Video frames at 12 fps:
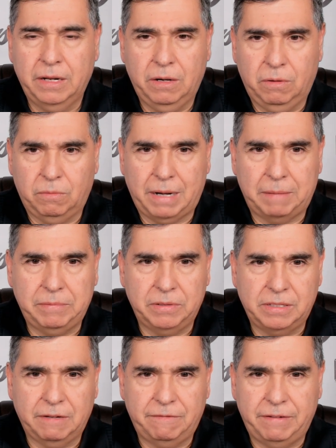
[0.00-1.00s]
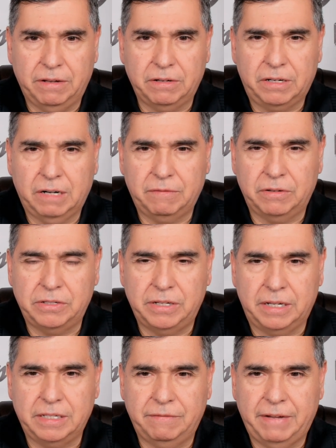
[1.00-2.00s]
Raptors have failed to cover
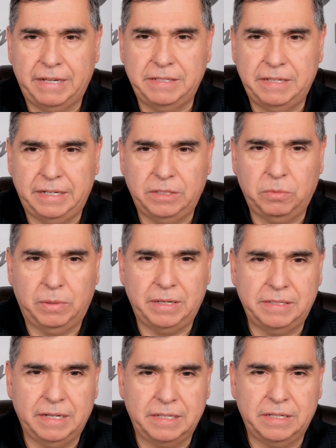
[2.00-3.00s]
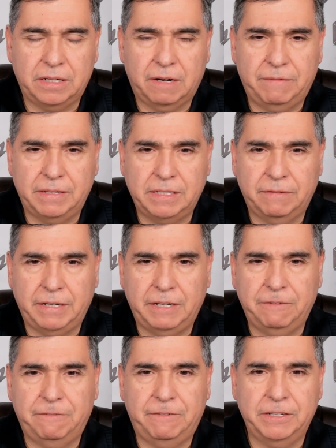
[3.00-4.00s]
six of eight, sitting 26 in offensive
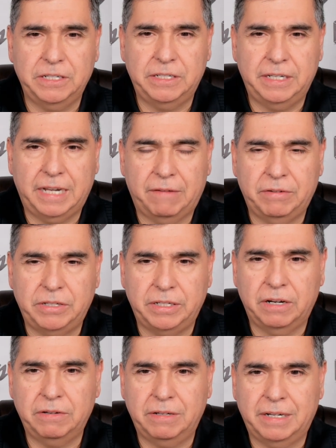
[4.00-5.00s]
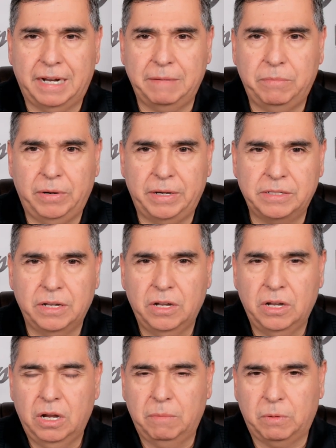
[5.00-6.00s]
efficiency, averaging 109 points
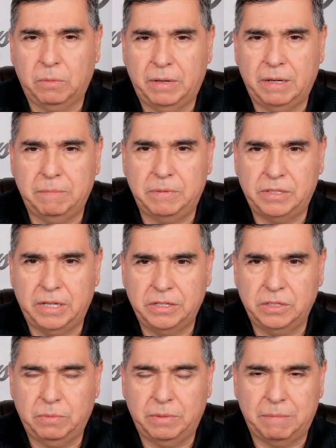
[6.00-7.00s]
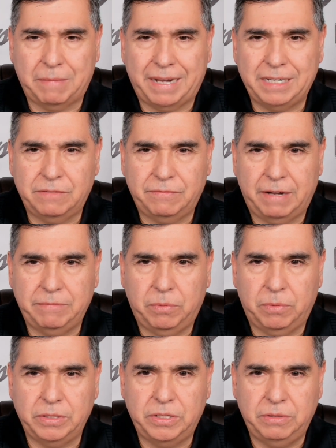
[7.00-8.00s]
per 100 possessions with a minus
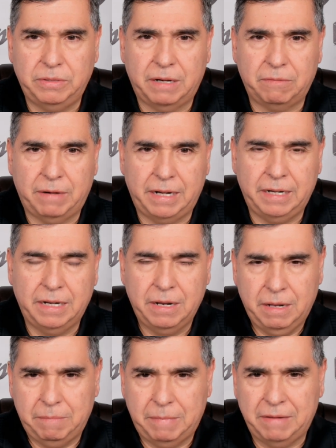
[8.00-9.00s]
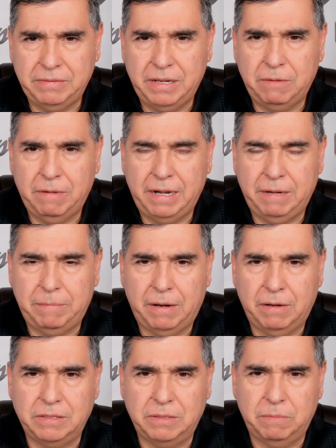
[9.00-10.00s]
5.2 net rating. Mavs net rating
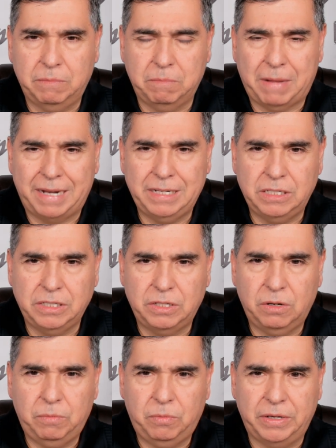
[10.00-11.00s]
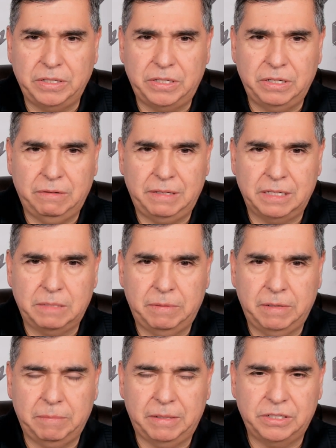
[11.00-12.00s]
about minus 0.2 in this
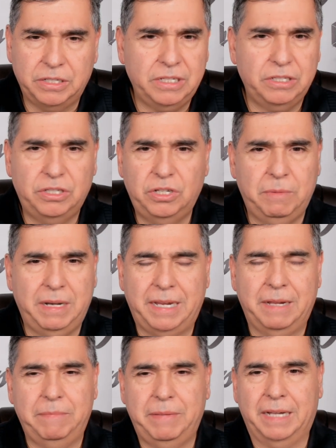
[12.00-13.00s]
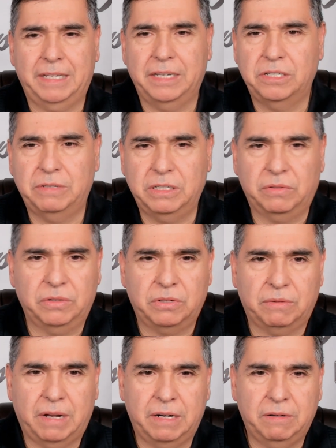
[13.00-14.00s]
period, but just as too many impact injuries for
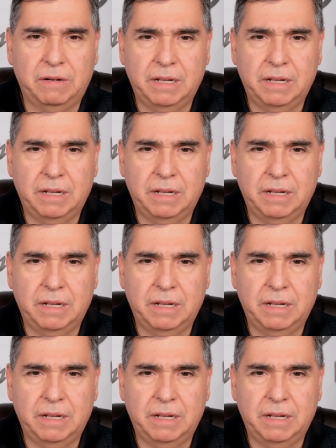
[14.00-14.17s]
Toronto,